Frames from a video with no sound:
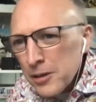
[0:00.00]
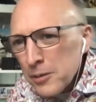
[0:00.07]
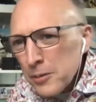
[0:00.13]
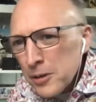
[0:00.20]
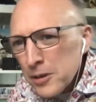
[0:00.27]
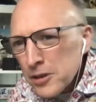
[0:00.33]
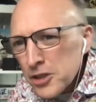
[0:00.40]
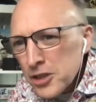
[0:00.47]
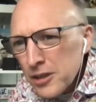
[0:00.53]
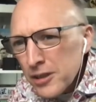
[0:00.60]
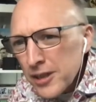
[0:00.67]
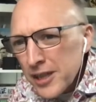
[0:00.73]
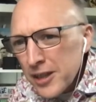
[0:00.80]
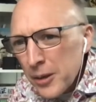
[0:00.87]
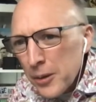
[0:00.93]

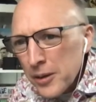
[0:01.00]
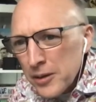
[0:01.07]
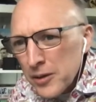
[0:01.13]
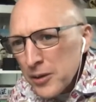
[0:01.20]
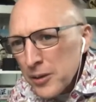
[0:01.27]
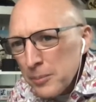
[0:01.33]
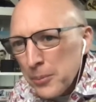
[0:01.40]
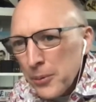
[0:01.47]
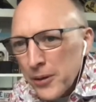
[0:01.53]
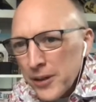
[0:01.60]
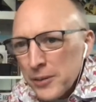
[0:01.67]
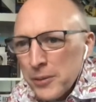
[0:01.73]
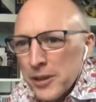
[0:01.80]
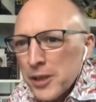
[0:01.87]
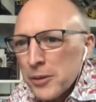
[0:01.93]
Surely, though, at some point
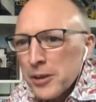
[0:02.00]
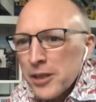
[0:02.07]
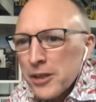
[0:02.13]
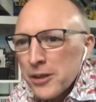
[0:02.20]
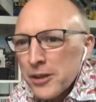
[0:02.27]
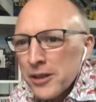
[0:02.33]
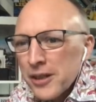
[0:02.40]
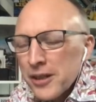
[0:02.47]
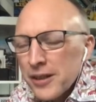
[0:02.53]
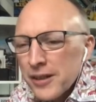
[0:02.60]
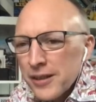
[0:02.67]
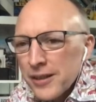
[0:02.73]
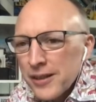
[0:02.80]
when you were younger,